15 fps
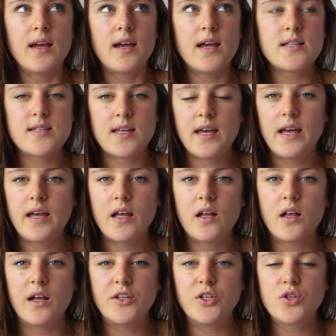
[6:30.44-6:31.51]
it's a
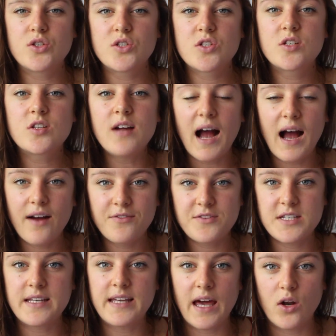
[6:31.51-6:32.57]
hill and you just have
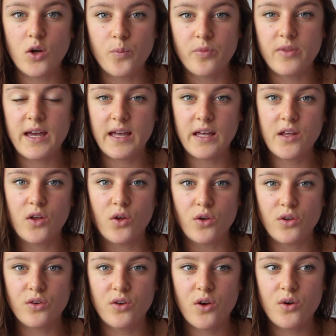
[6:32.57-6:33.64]
to get up the hill,
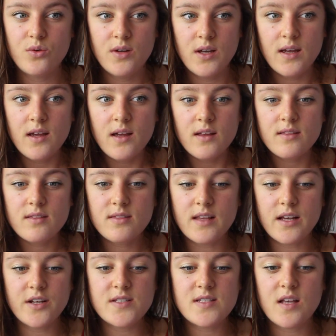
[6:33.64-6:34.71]
you know?
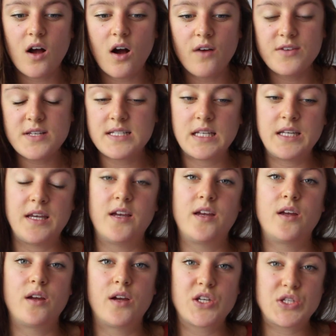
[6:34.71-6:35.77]
There's obviously
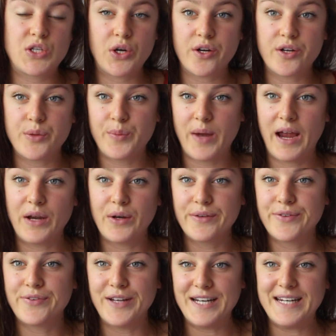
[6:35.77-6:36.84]
a certain amount of
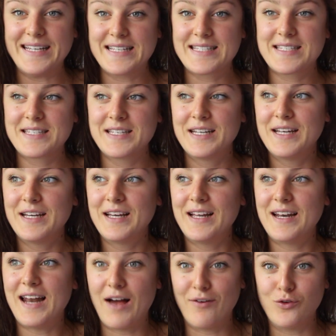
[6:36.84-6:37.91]
fitness
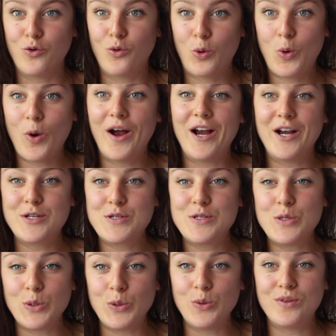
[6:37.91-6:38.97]
level required
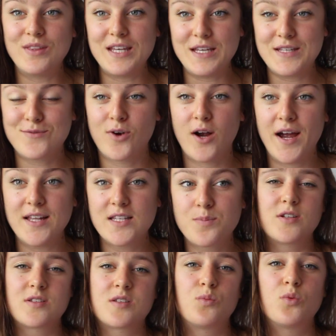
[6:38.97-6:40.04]
to do these rides.
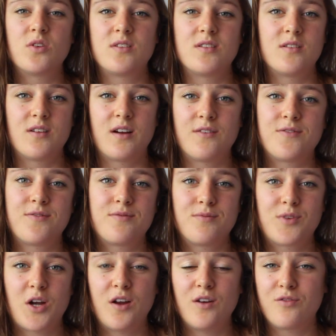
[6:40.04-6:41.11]
There's someone who
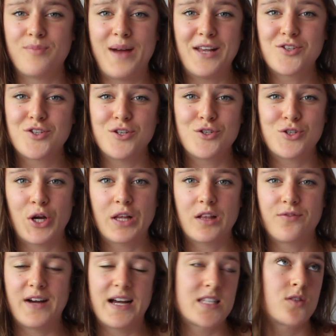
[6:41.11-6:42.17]
have kind of mentioned during the
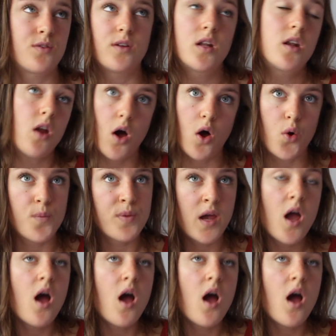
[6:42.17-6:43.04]
festival, no,